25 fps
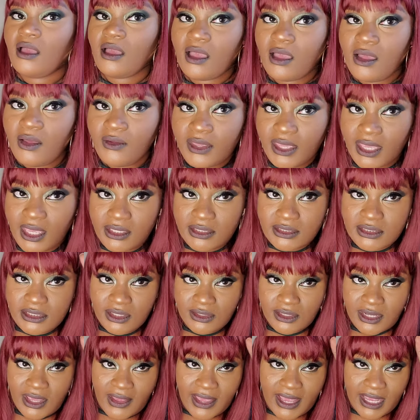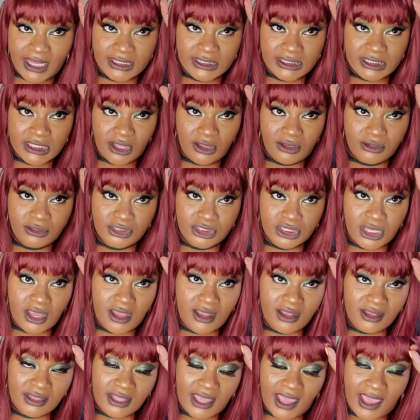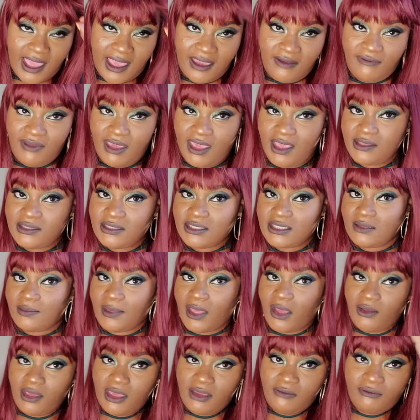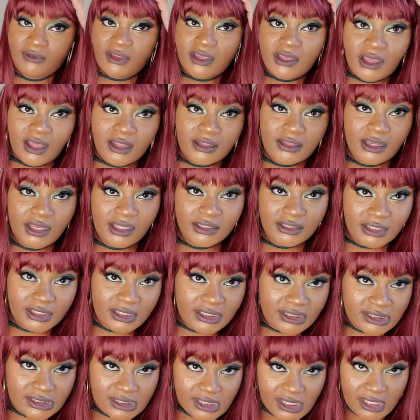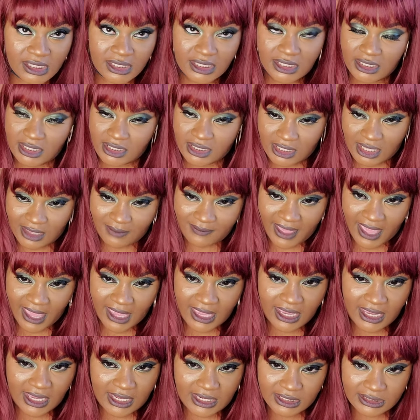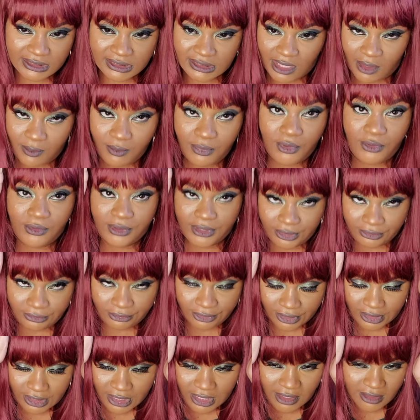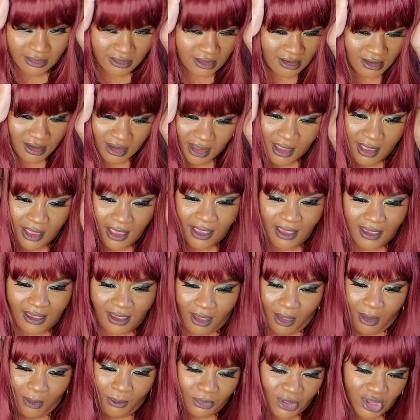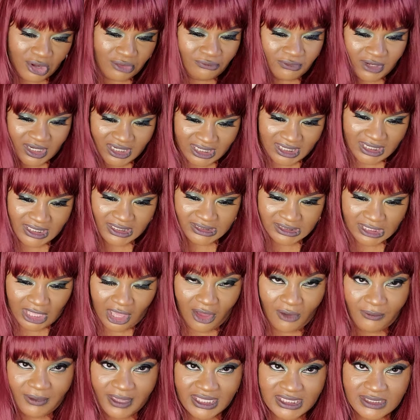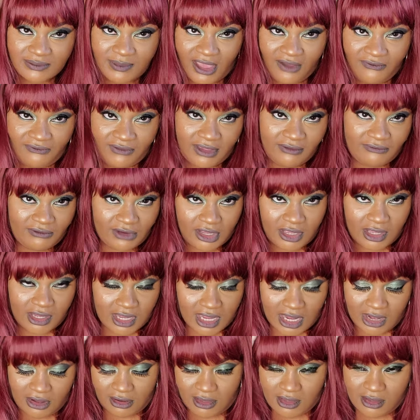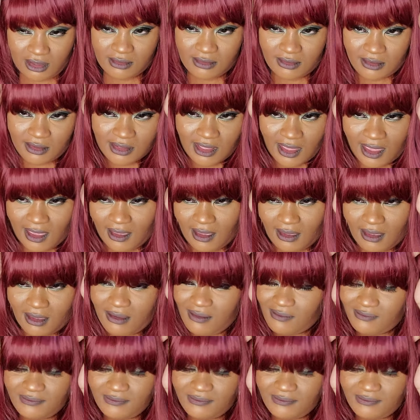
Okay, so now I told y'all that I have had just about every color under the sun in my head at some point or another. But red is always my favorite hair color. Like,